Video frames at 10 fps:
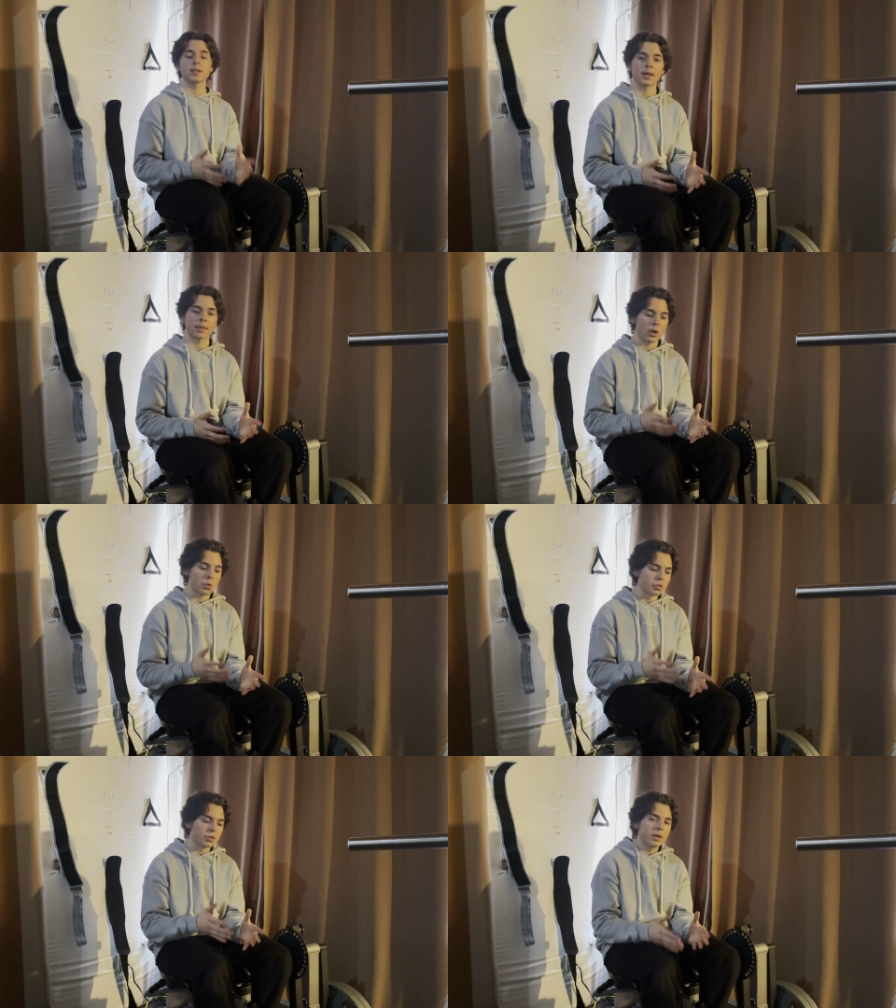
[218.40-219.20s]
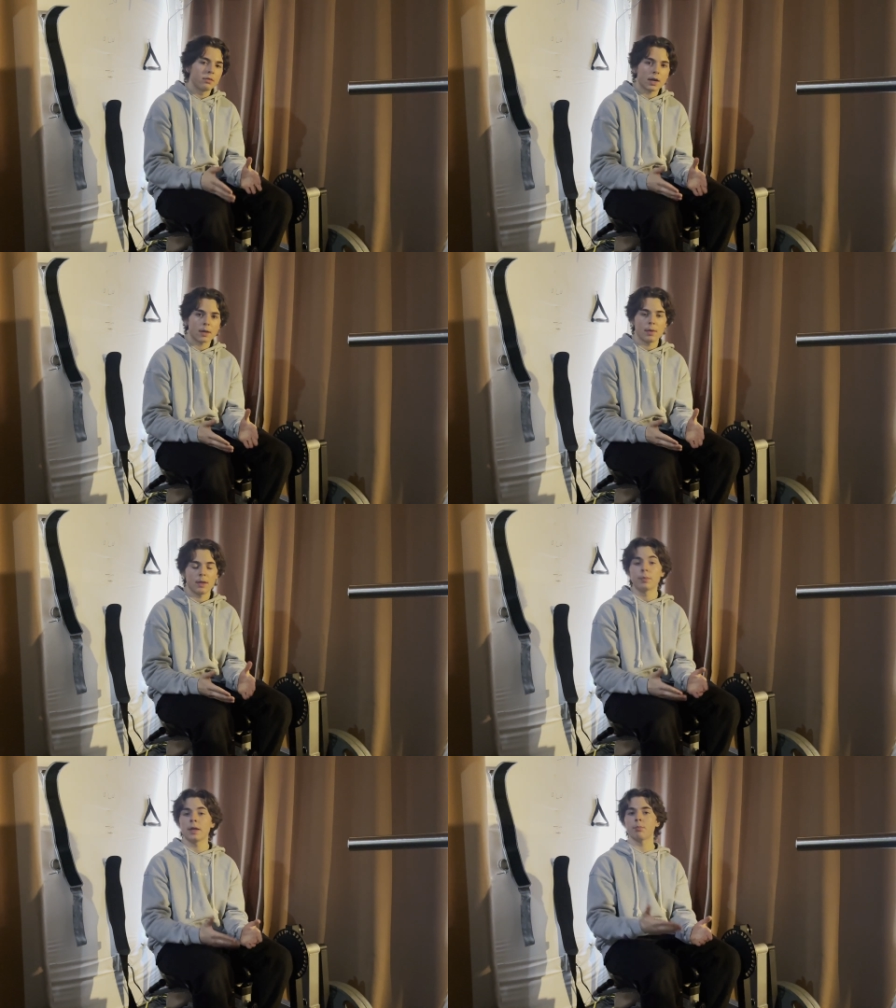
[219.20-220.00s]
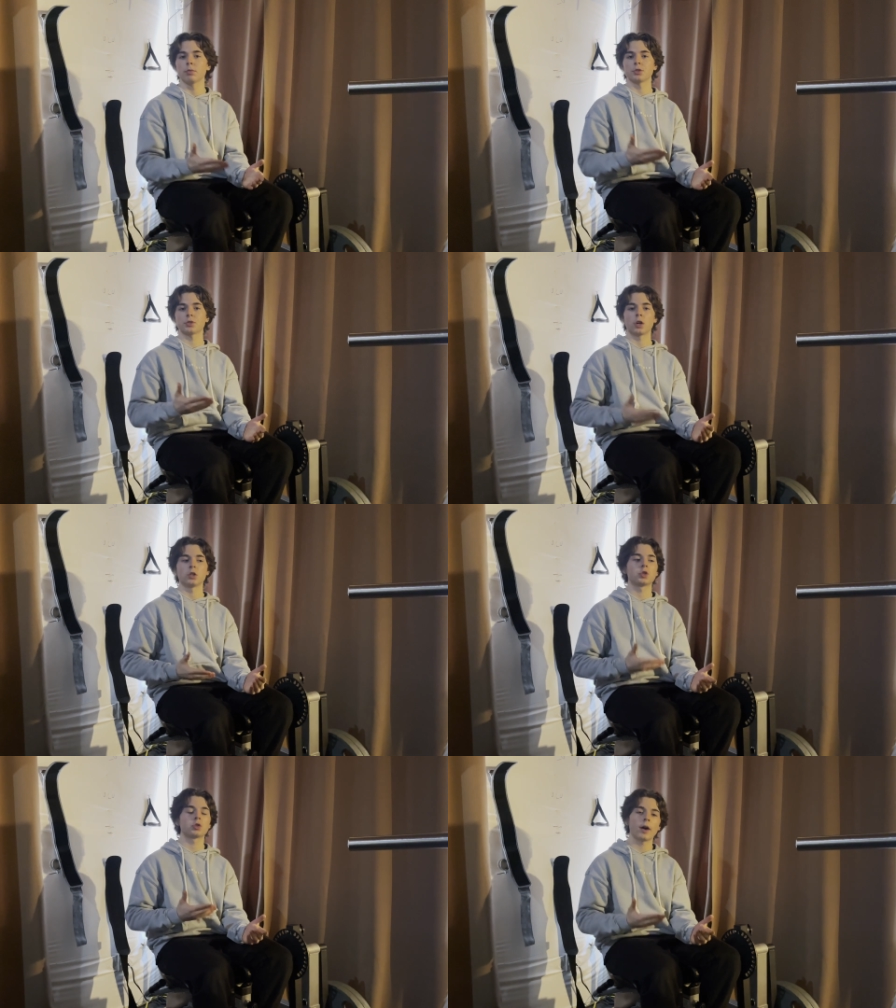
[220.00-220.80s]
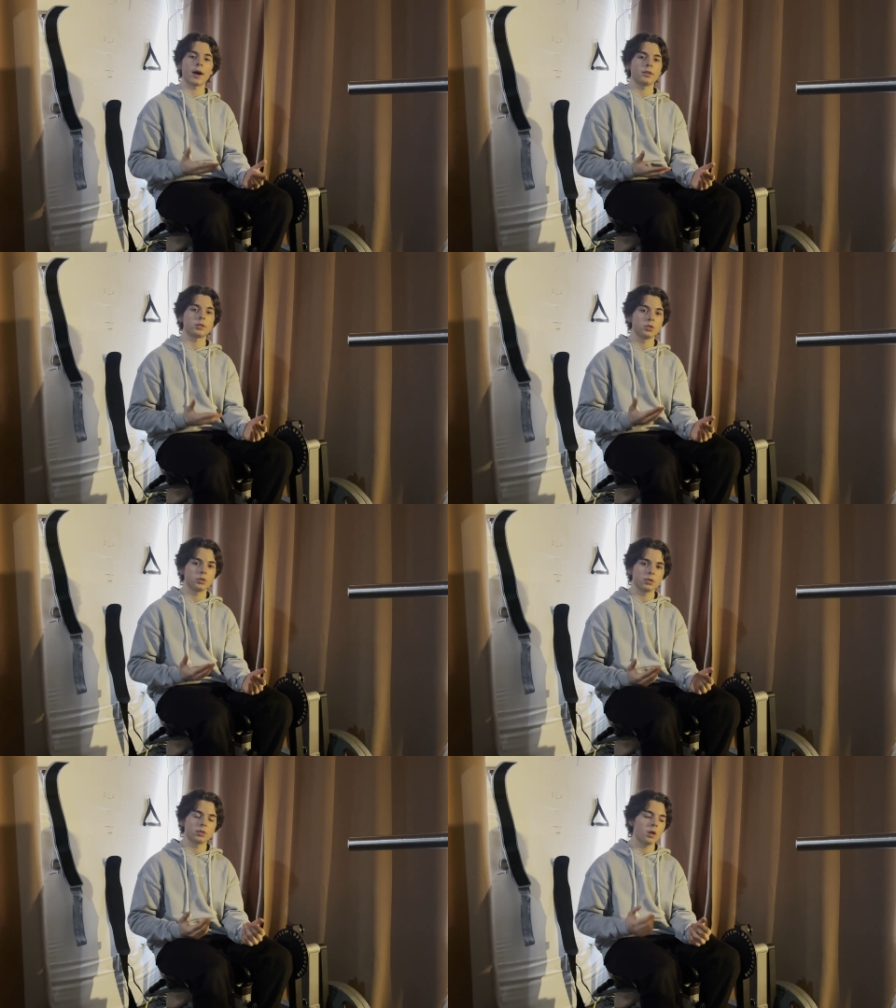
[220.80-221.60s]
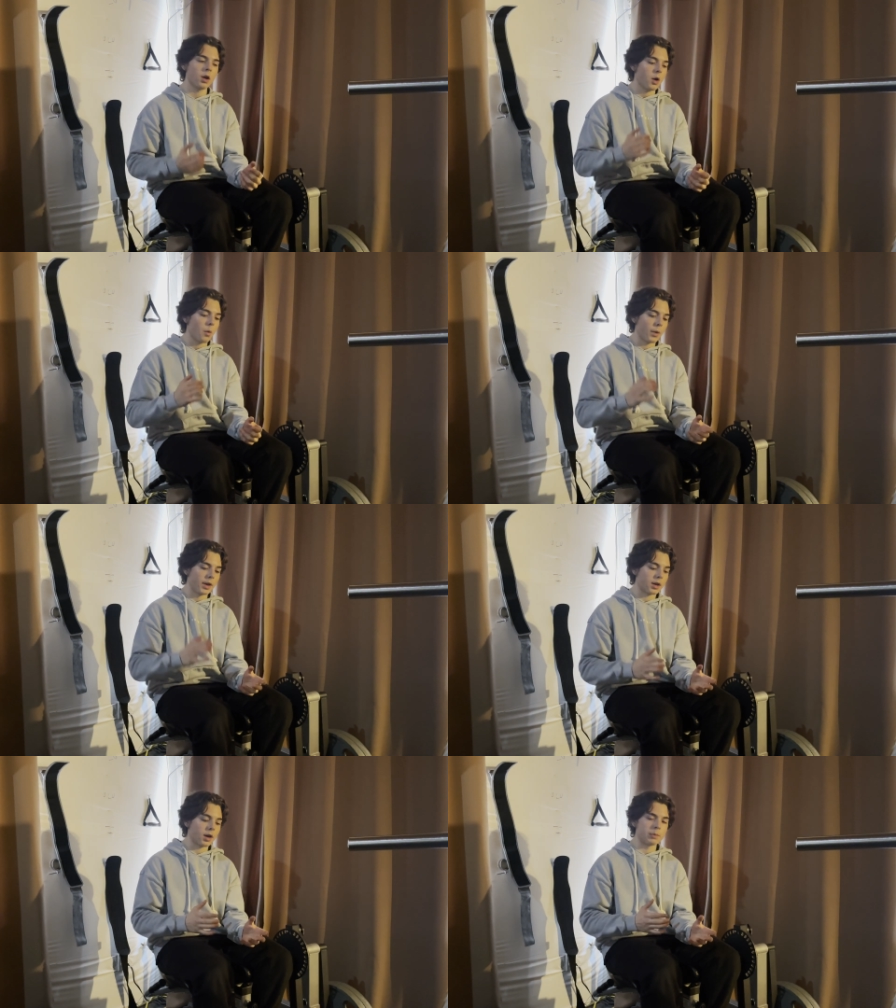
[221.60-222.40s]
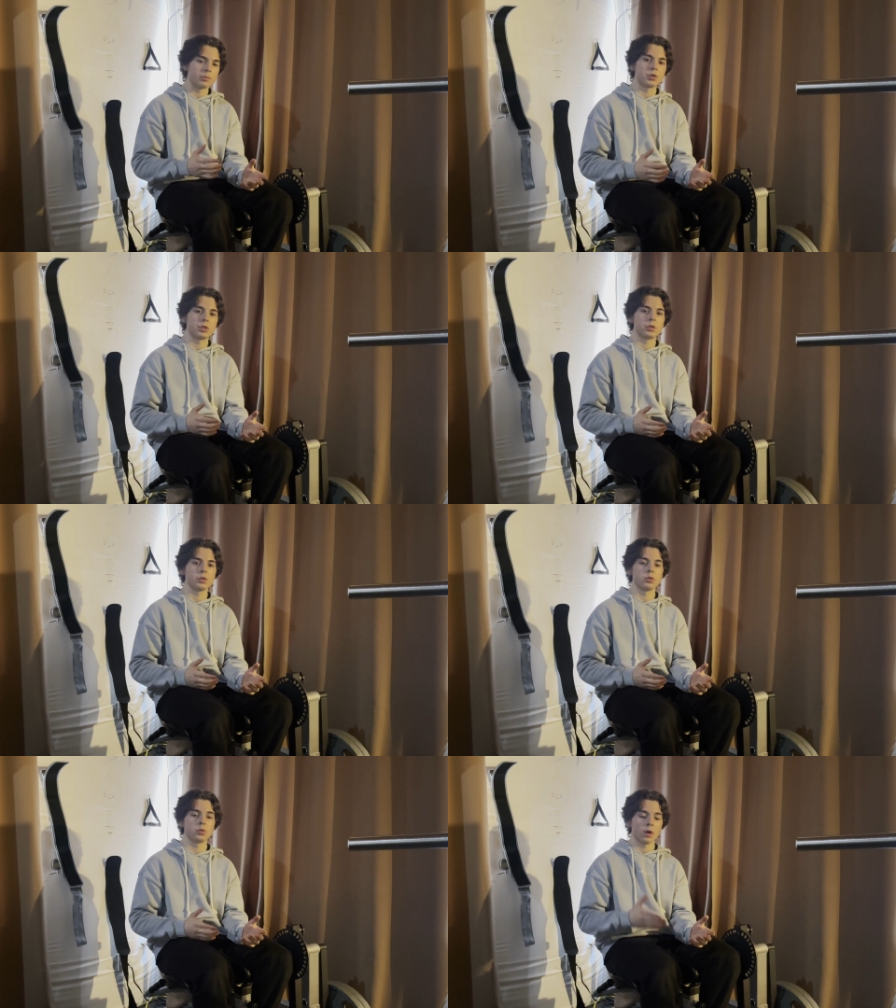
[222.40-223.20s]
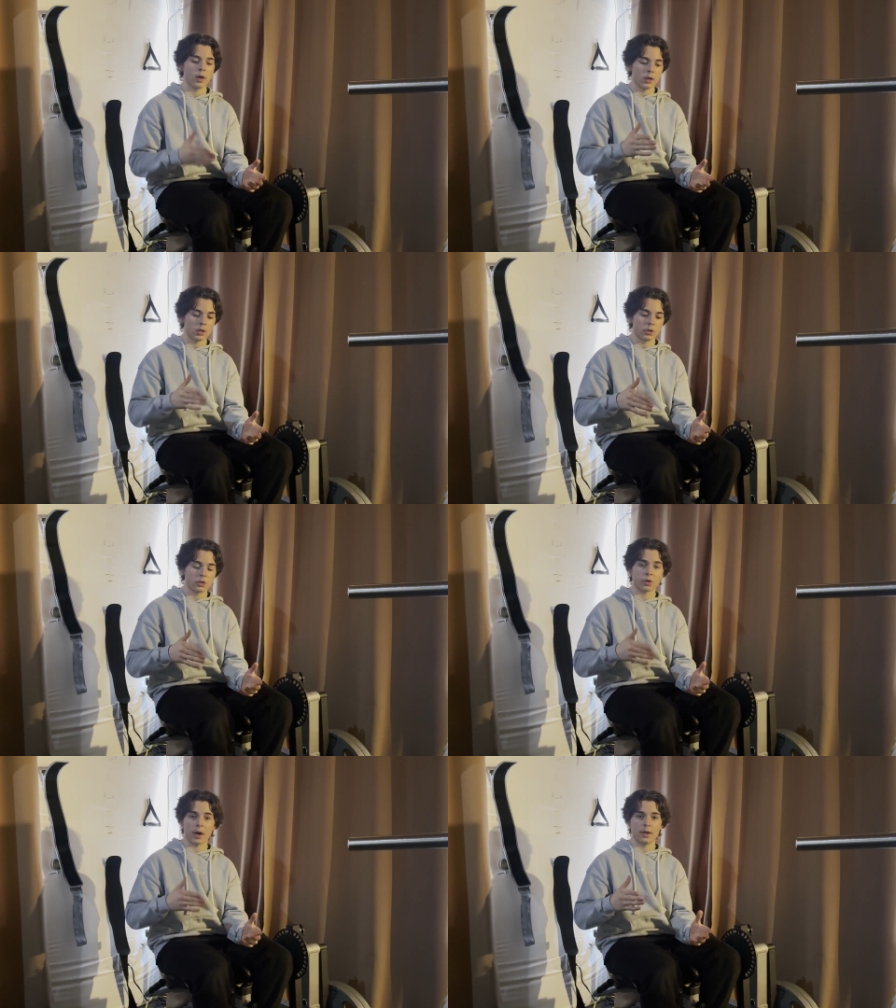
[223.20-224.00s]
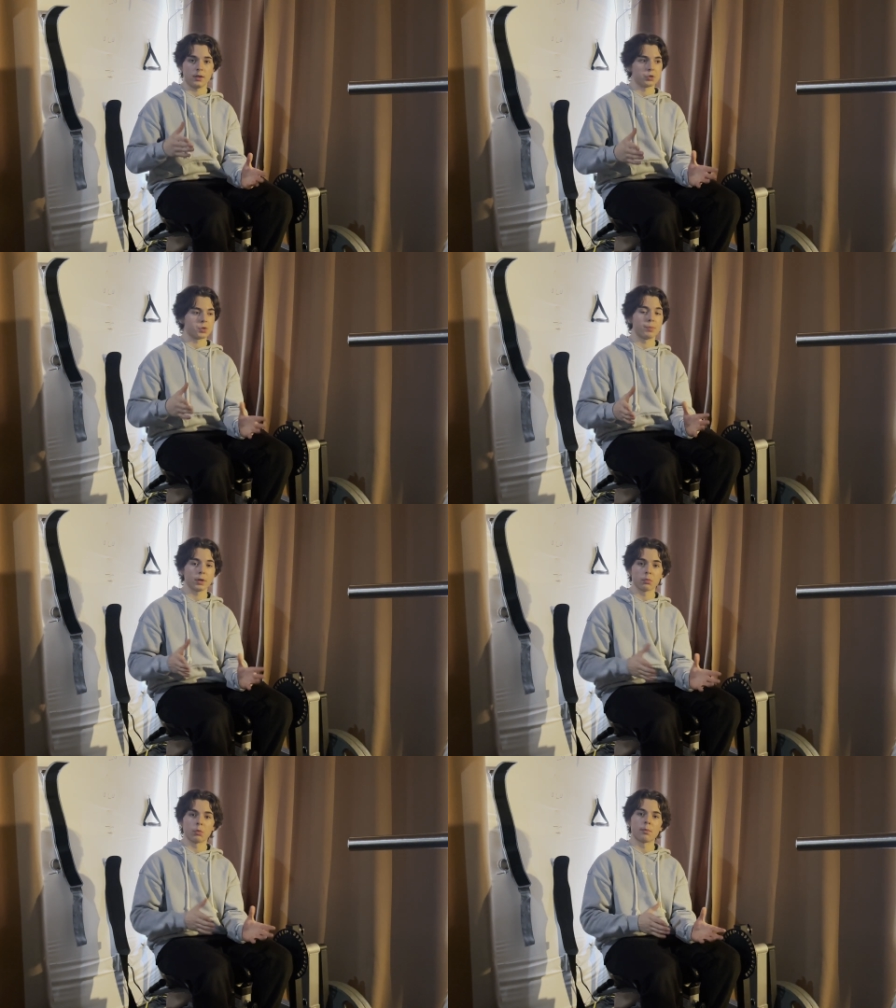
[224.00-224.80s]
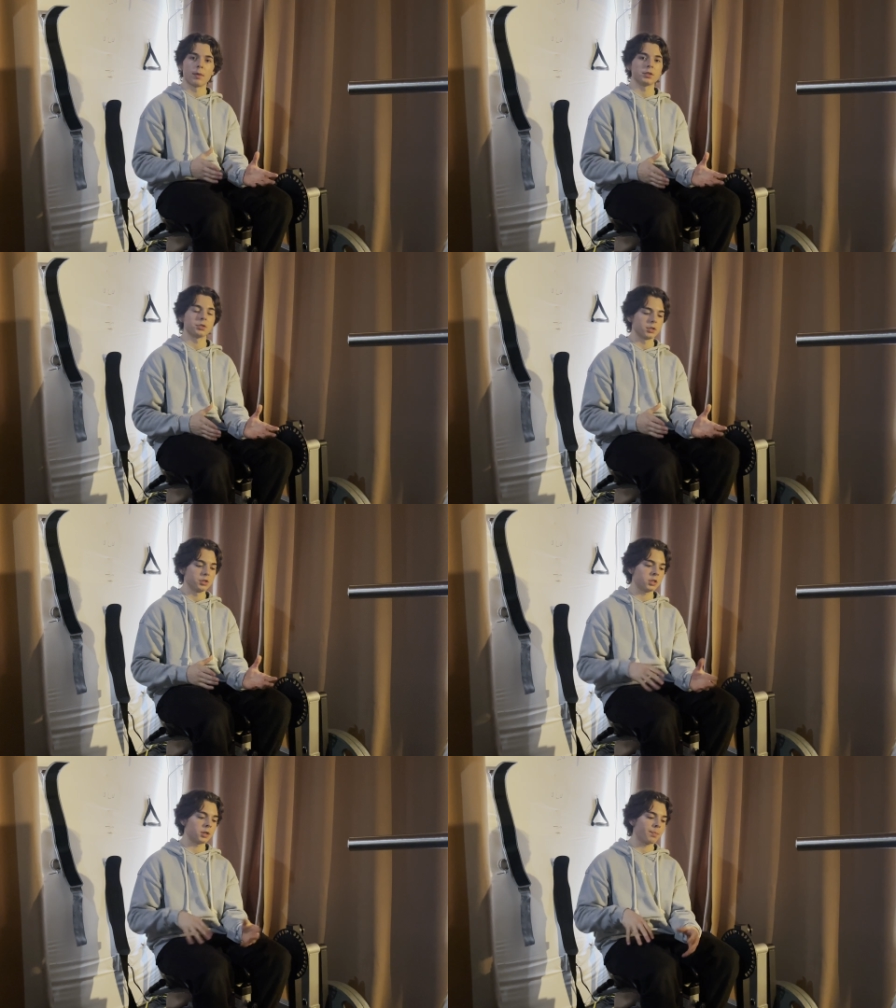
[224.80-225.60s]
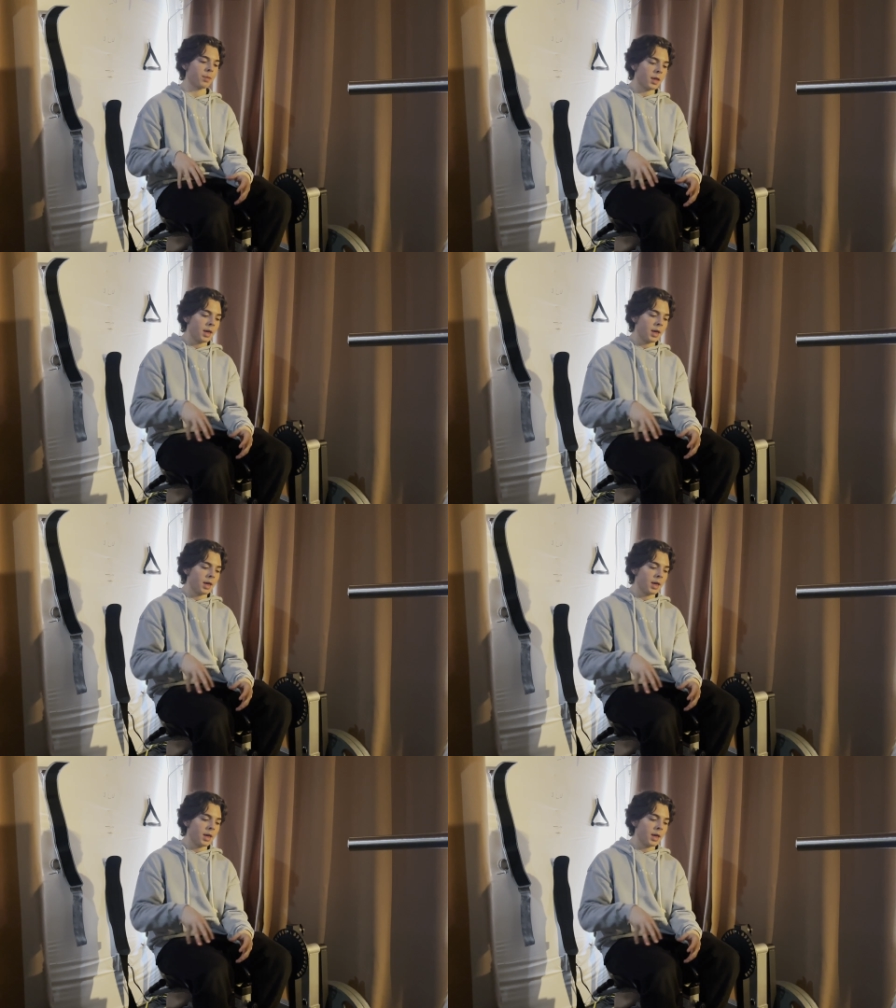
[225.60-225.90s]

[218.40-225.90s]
thing that I would really recommend people start trying to do when it comes to trying to just build more muscle in the gym,